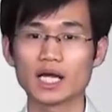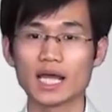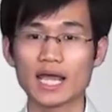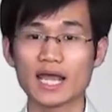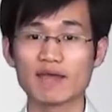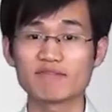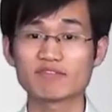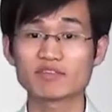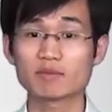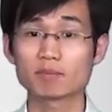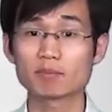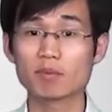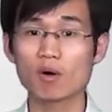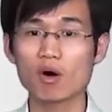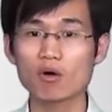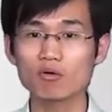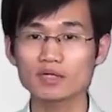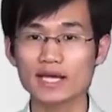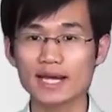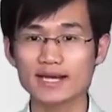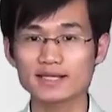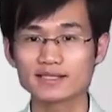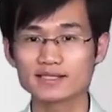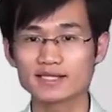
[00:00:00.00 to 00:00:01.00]
If the
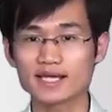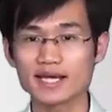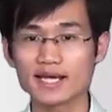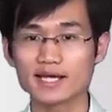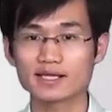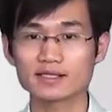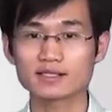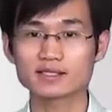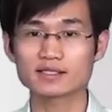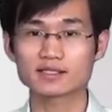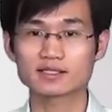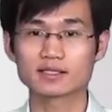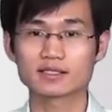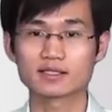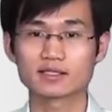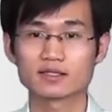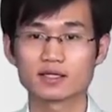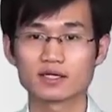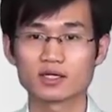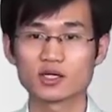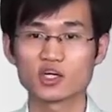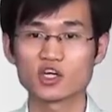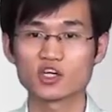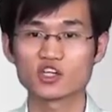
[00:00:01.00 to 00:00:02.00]
port exists,
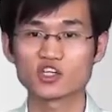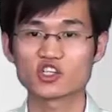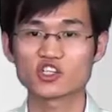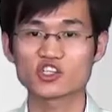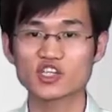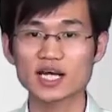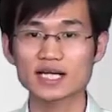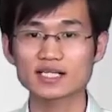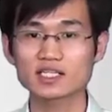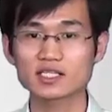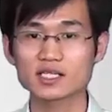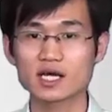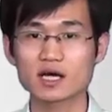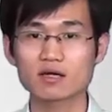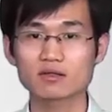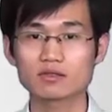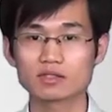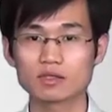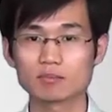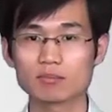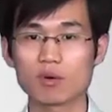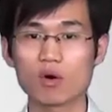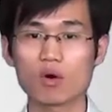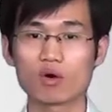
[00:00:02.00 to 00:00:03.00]
shut
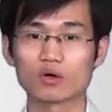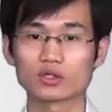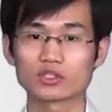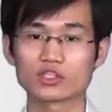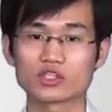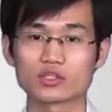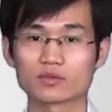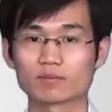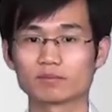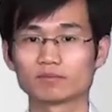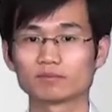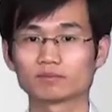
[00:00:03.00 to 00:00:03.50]
down the port.